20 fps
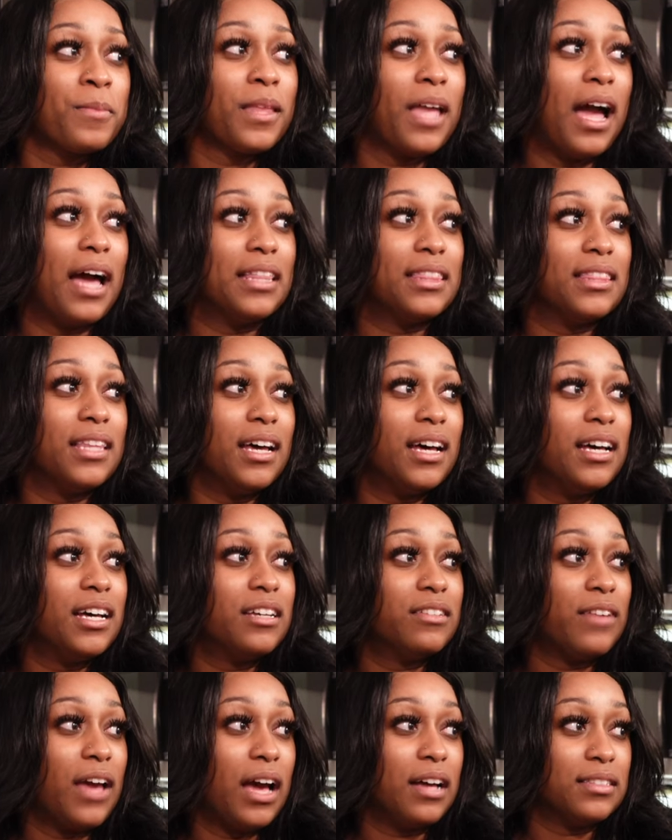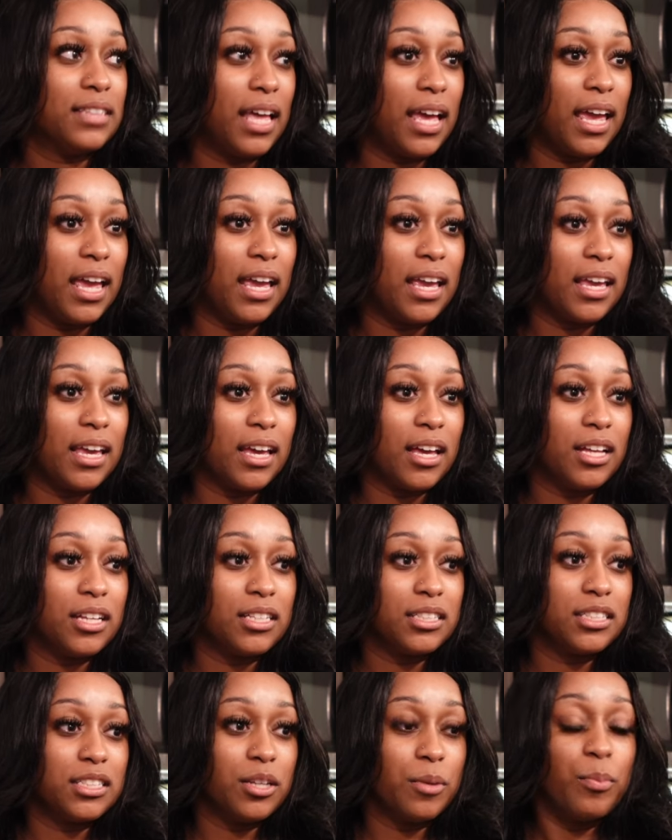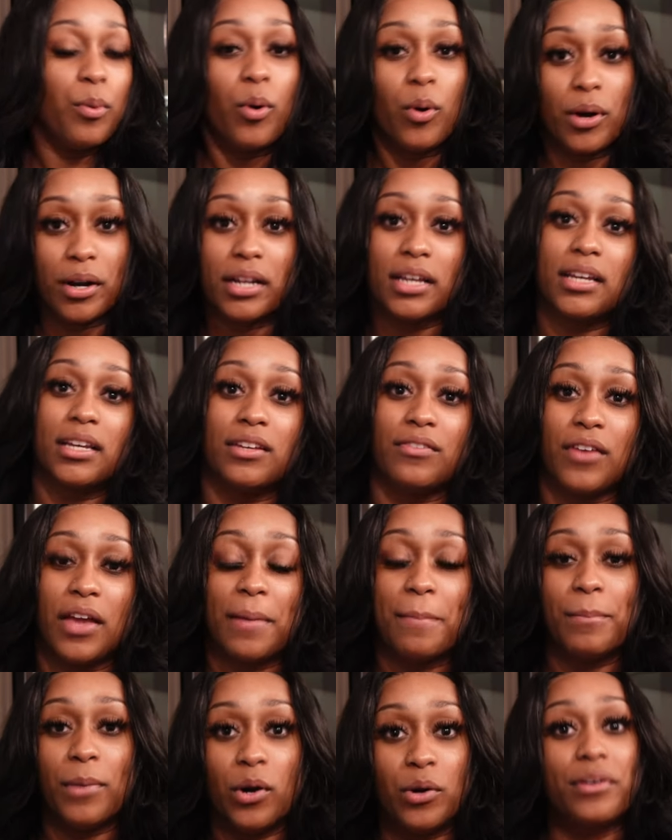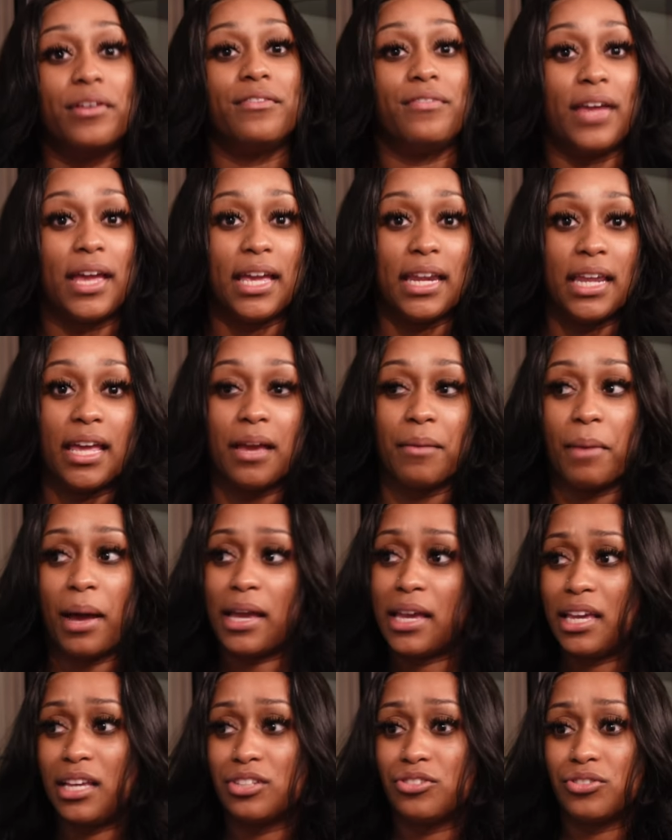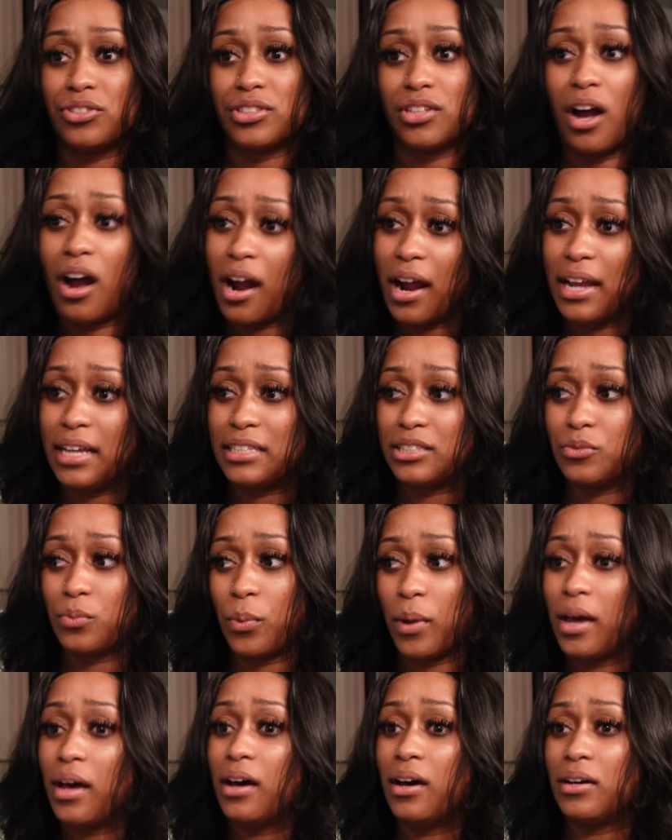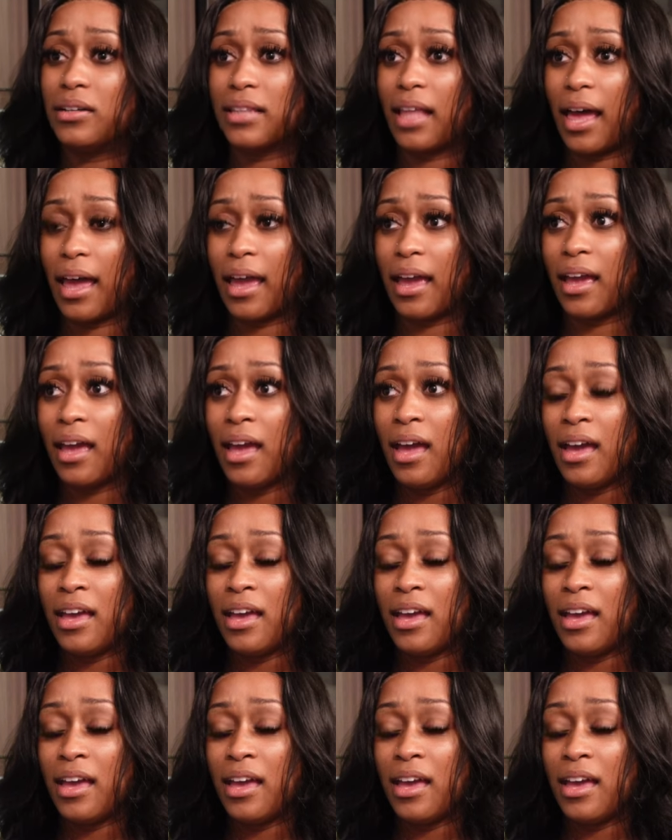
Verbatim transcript: I love how like supportive and motivating my kindreds are as well like